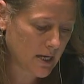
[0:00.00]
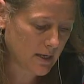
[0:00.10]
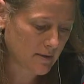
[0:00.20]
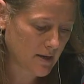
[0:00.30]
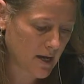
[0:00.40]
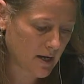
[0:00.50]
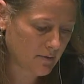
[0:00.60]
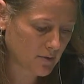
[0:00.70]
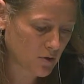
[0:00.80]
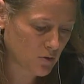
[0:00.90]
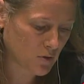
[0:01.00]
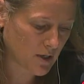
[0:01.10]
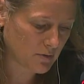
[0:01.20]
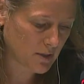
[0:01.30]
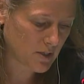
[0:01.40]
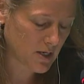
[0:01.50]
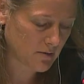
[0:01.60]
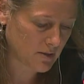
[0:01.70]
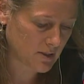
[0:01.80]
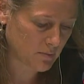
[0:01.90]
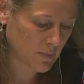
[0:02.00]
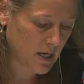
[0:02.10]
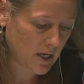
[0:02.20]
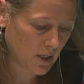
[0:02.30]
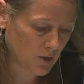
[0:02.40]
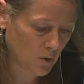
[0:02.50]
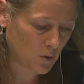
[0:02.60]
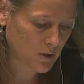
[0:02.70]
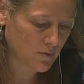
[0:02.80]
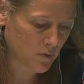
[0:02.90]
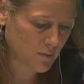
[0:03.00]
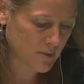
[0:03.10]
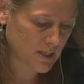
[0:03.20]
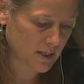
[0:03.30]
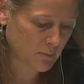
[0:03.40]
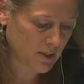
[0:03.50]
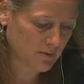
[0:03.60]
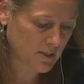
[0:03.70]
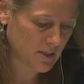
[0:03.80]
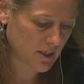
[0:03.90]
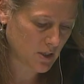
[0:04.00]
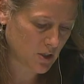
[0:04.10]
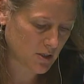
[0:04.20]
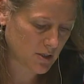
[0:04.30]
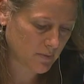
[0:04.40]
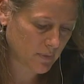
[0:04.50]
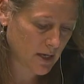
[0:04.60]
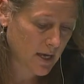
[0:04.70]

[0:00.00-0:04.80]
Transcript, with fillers: in their efforts to counter terrorism in all its forms and manifestations.